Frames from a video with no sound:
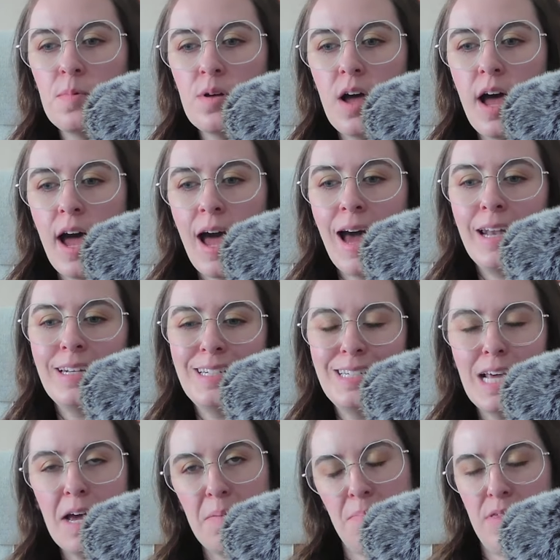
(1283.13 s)
add
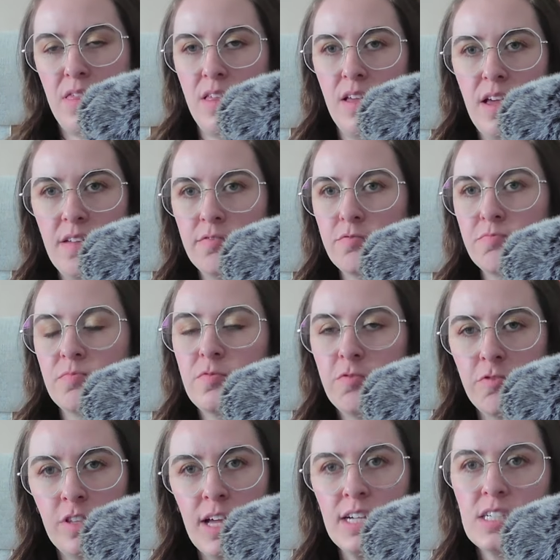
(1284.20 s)
depth and
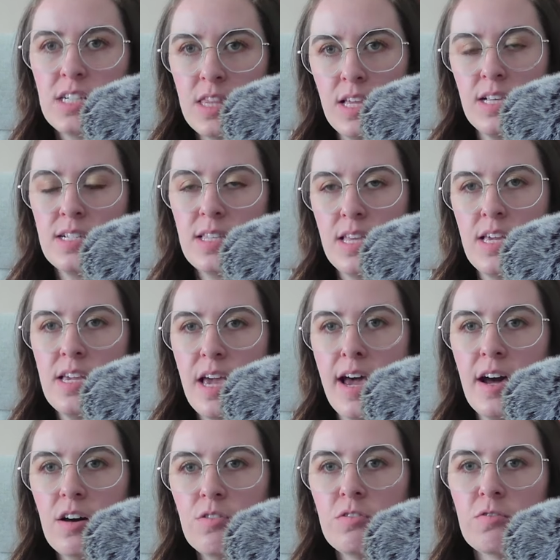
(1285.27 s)
flesh this thing
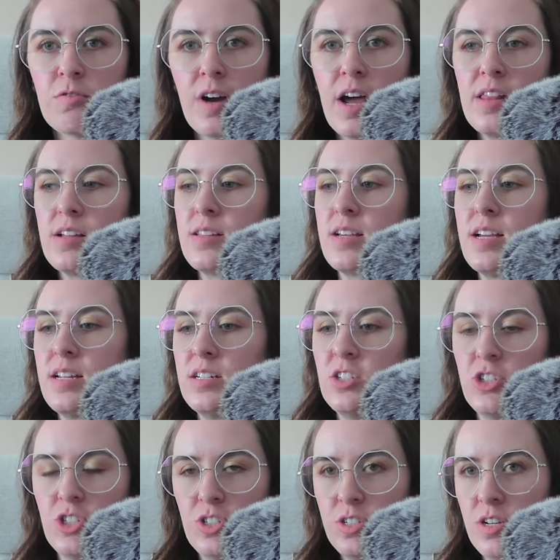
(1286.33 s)
out rather than
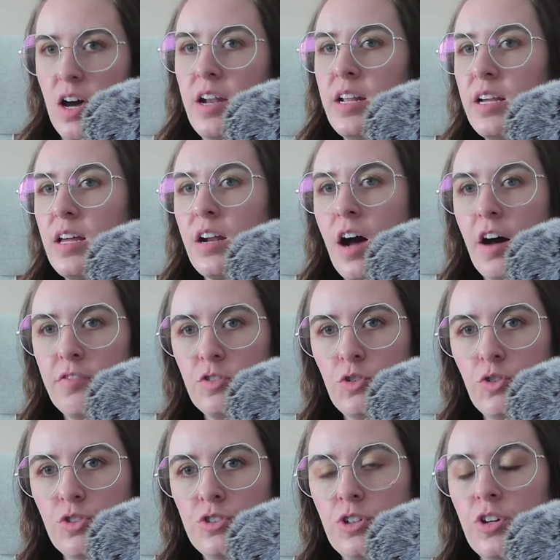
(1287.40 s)
just cutting it off
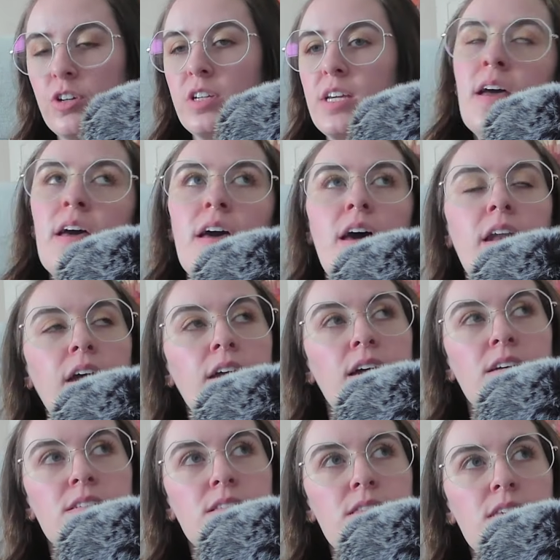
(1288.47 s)
cold turkey? And I
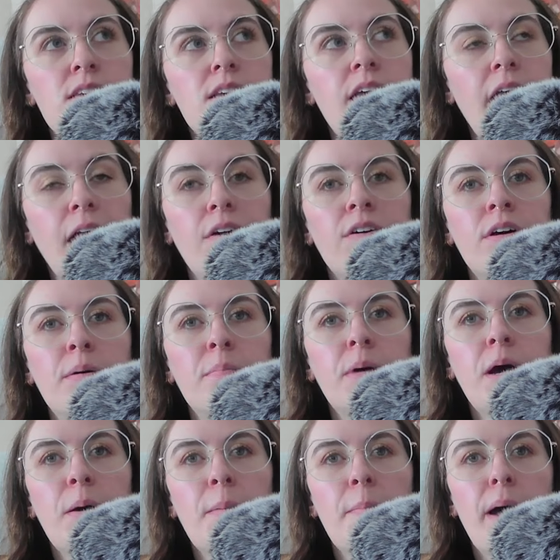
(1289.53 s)
asked the harem
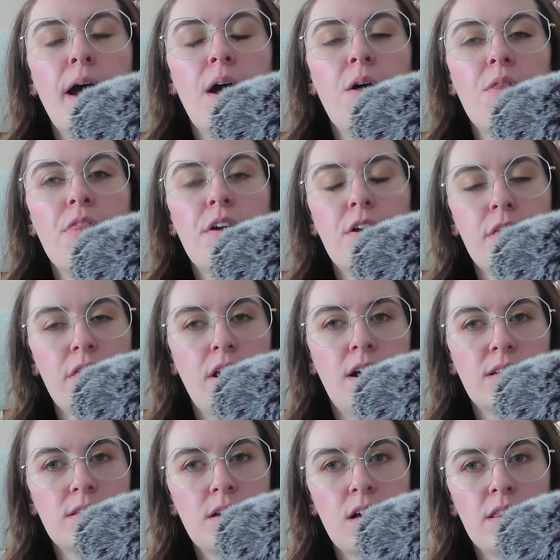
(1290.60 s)
about their
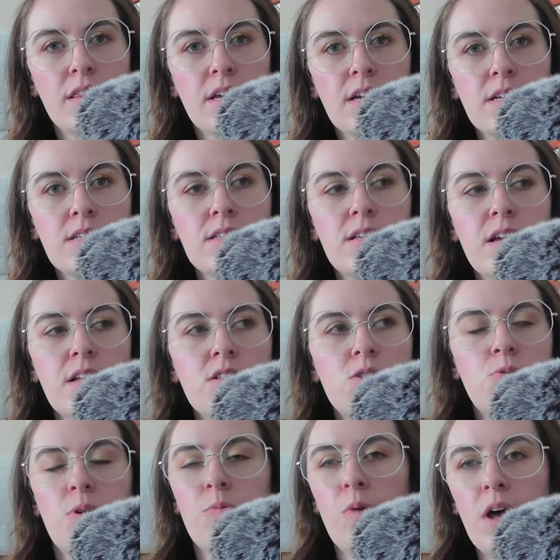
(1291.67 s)
thoughts on this, and
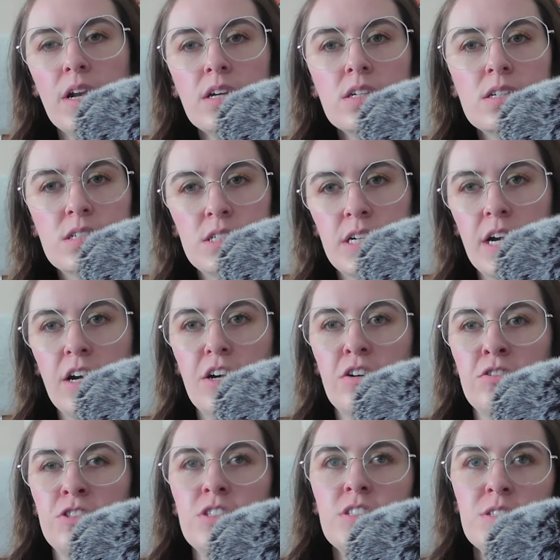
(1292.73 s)
so I wanted to share
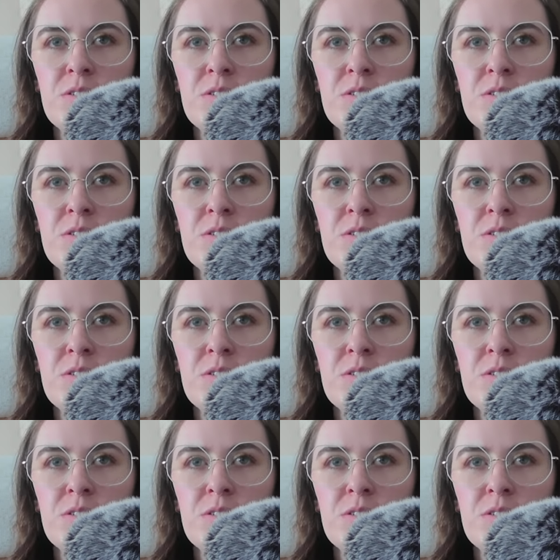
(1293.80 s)
just